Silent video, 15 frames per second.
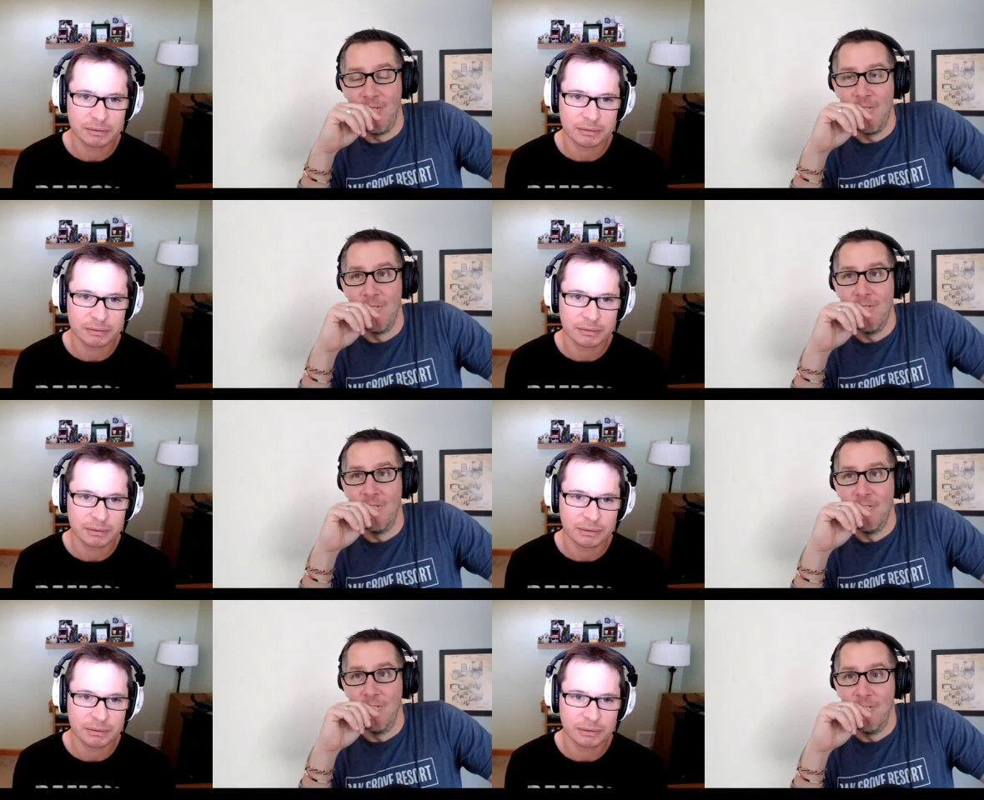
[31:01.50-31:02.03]

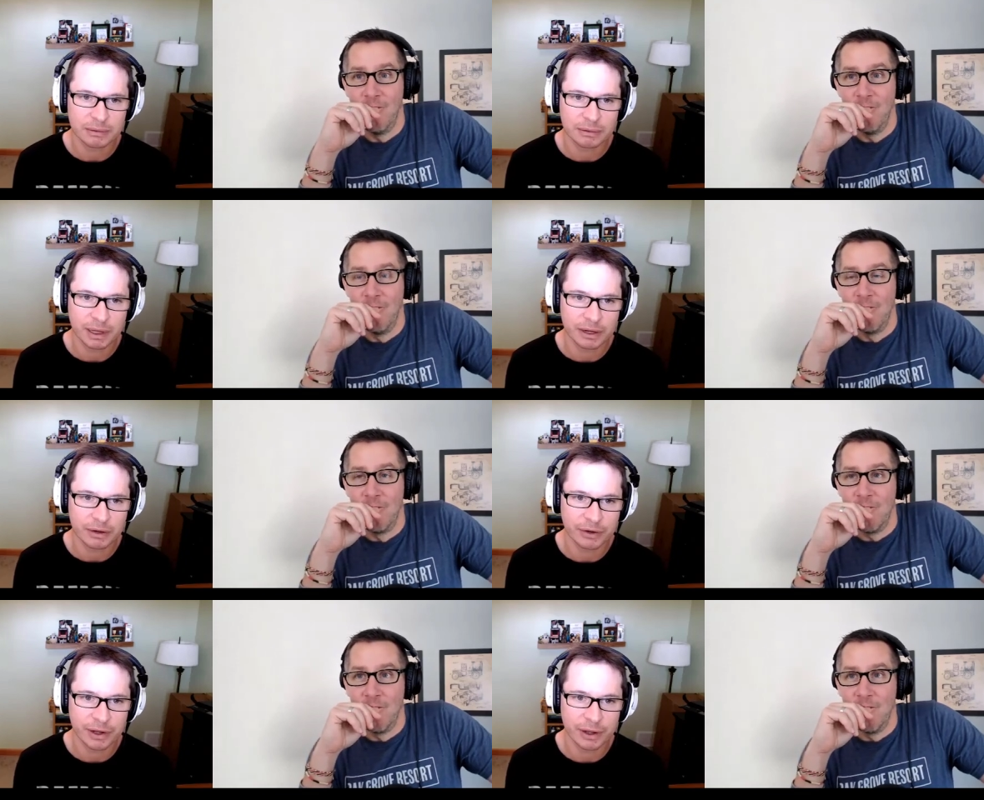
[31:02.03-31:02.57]
Speaker 1: oh, I don't
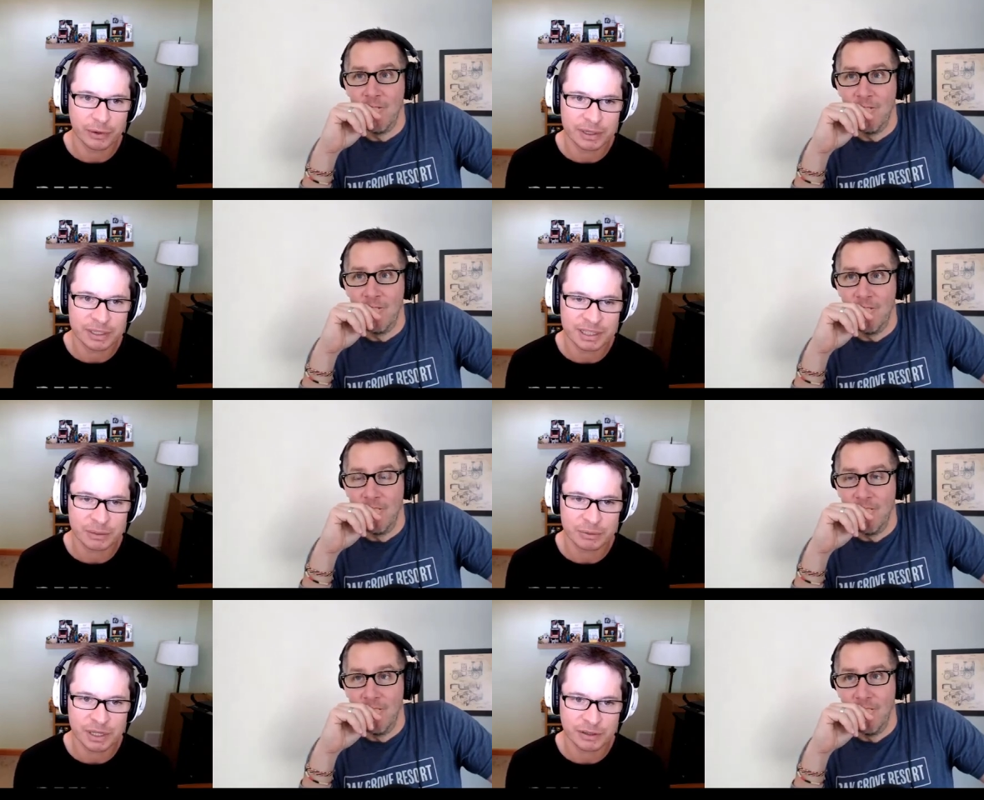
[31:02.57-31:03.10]
know. It seems
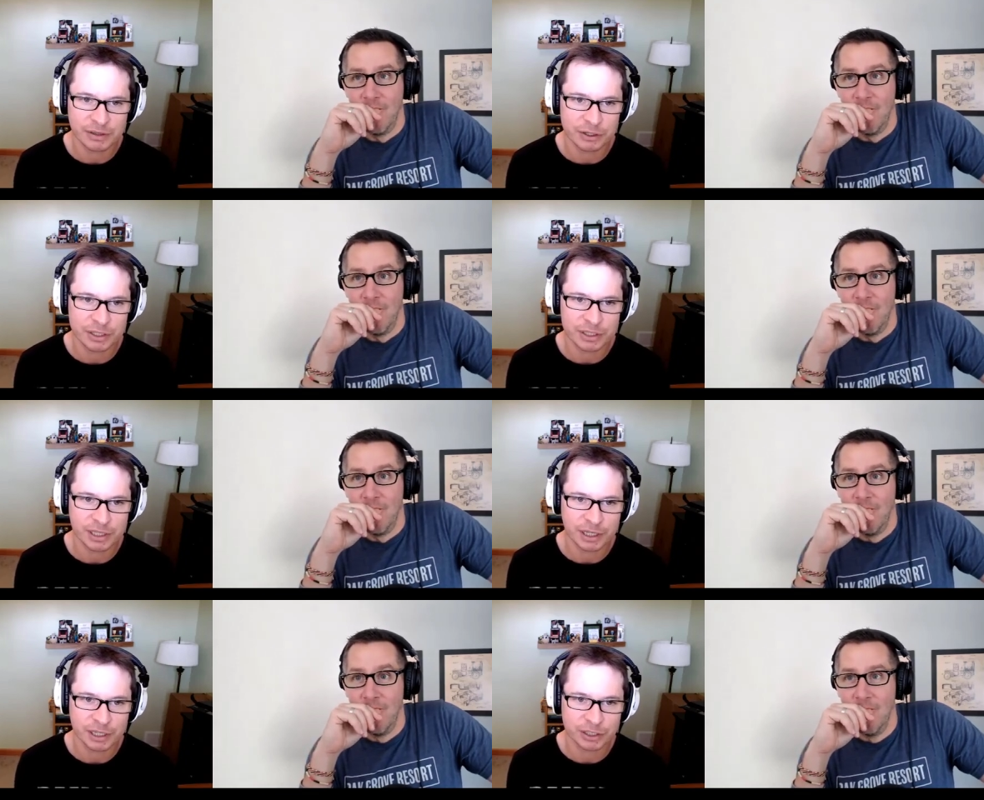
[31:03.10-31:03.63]
like they're just
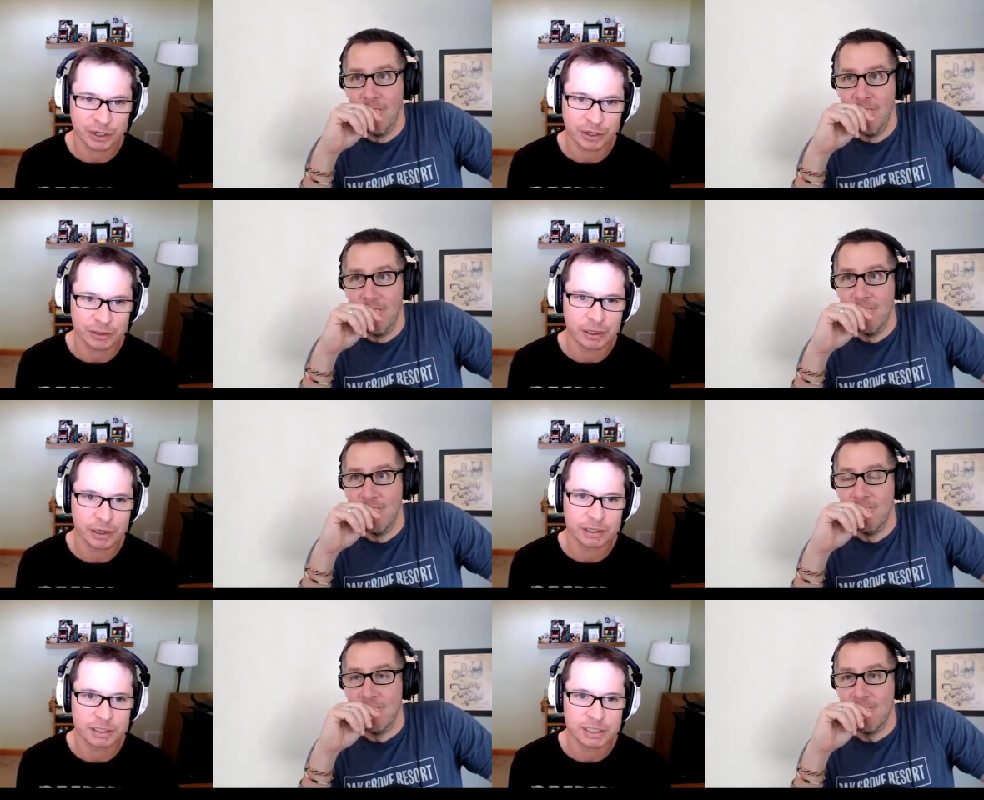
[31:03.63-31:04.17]
going to turn on
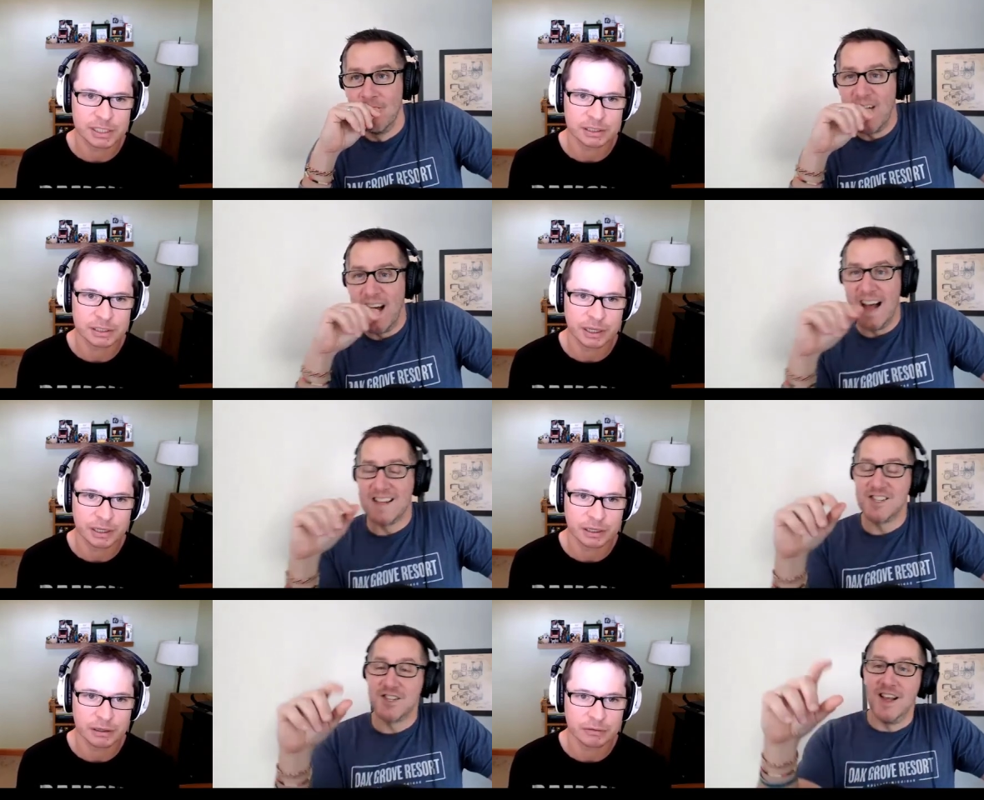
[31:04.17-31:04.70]
us and take I,
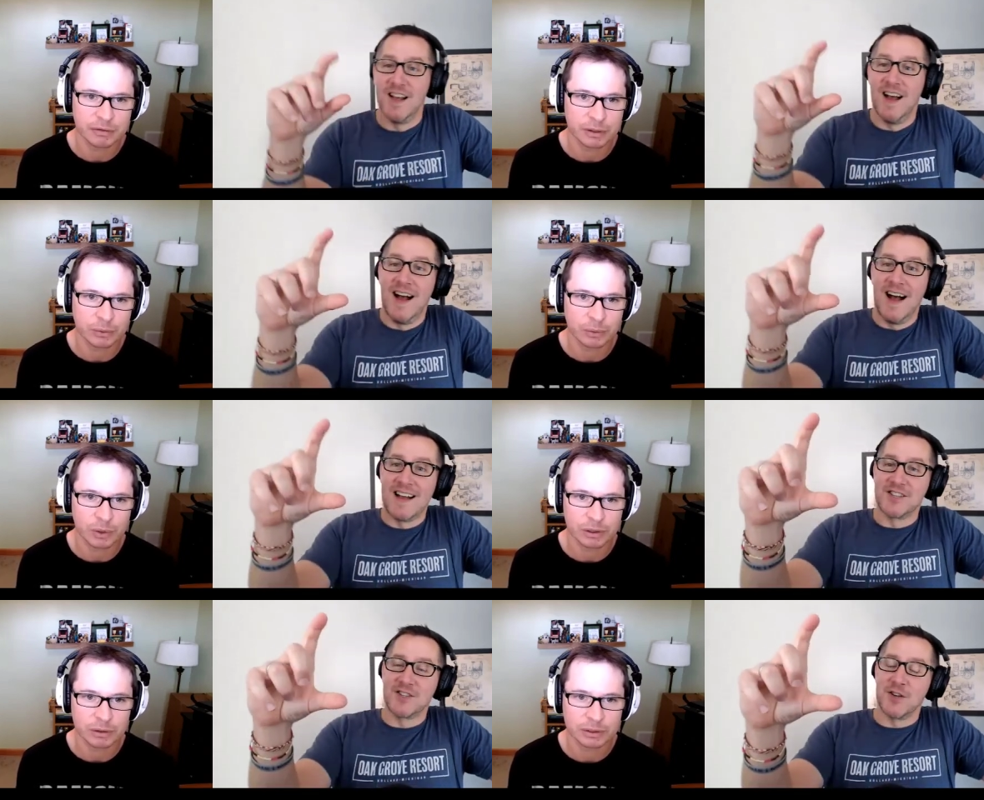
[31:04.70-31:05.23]
over the world. I
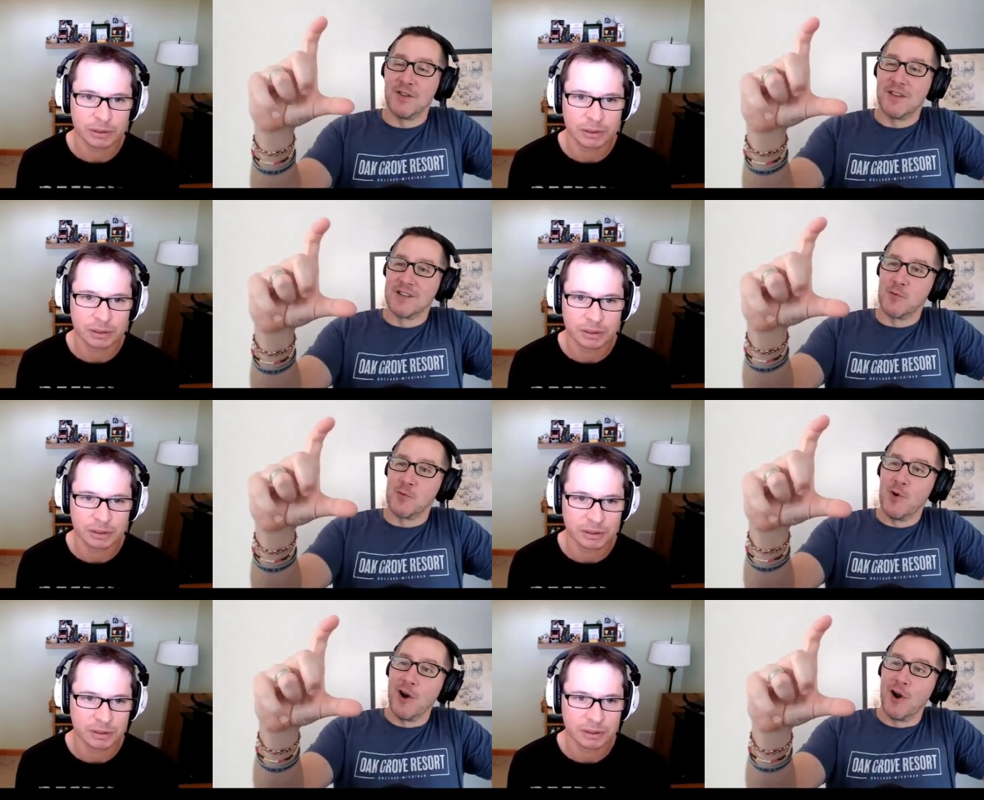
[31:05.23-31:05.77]
saw
Speaker 2: this
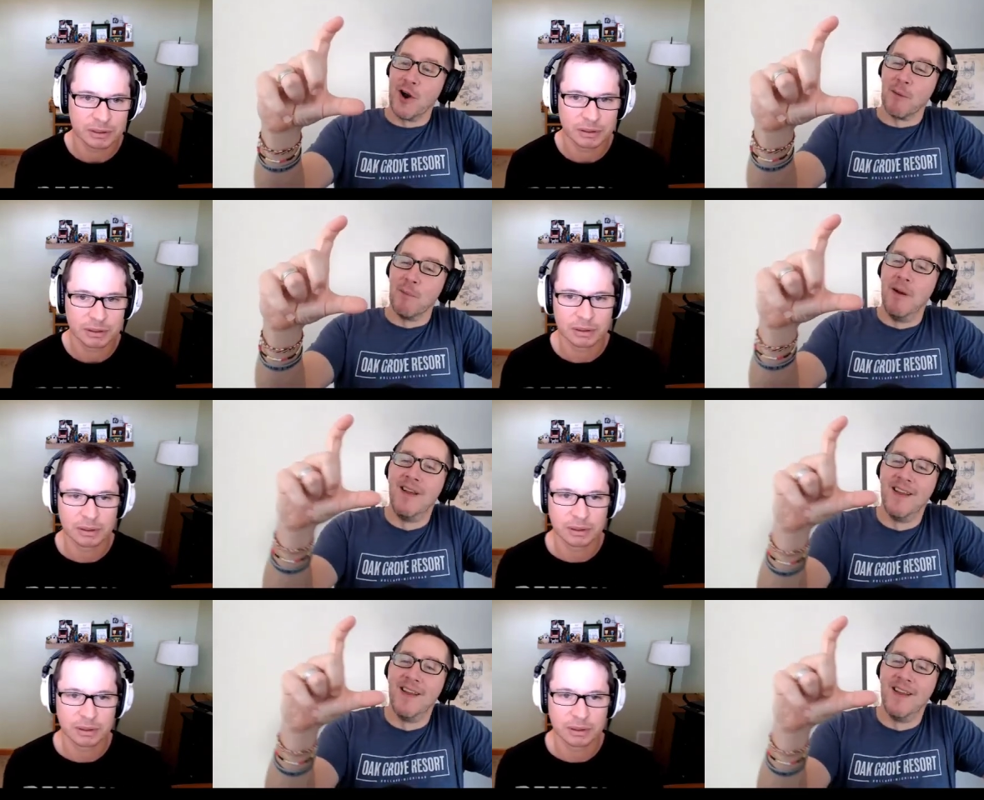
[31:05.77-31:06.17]
worm.